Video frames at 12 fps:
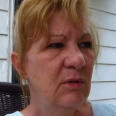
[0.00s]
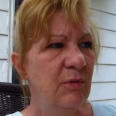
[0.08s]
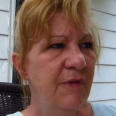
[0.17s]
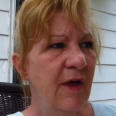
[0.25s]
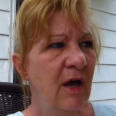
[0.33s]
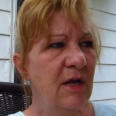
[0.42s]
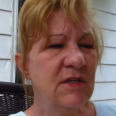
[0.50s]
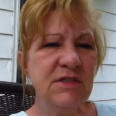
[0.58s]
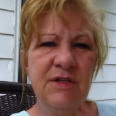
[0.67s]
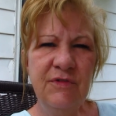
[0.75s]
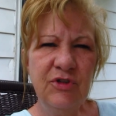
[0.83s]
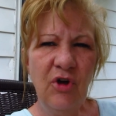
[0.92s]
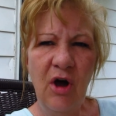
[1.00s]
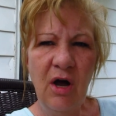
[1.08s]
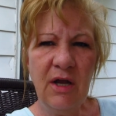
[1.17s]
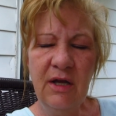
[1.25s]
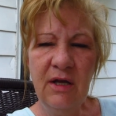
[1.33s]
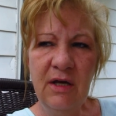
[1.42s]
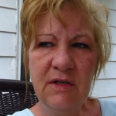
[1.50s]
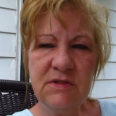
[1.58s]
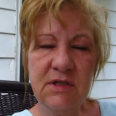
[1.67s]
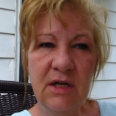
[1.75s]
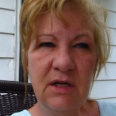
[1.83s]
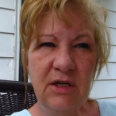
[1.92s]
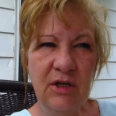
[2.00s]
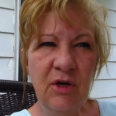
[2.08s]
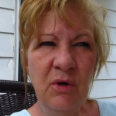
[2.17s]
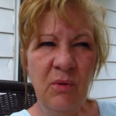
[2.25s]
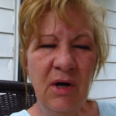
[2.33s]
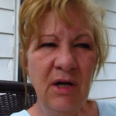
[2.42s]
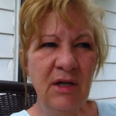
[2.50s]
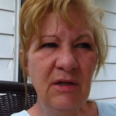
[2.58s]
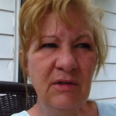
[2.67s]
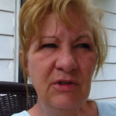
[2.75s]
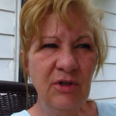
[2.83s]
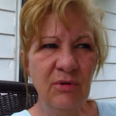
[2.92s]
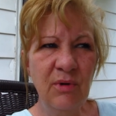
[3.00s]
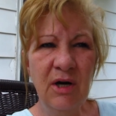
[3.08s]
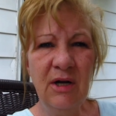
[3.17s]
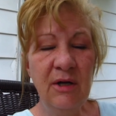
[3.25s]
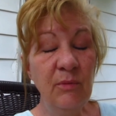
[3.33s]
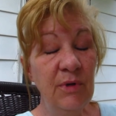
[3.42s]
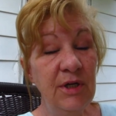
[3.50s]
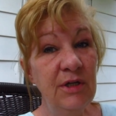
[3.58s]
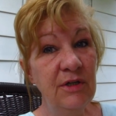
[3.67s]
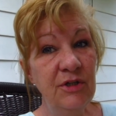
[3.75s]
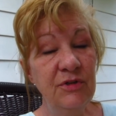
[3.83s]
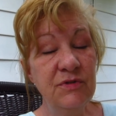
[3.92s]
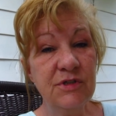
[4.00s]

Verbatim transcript: without us even talking. And it's like, you know what? You're right. We need to do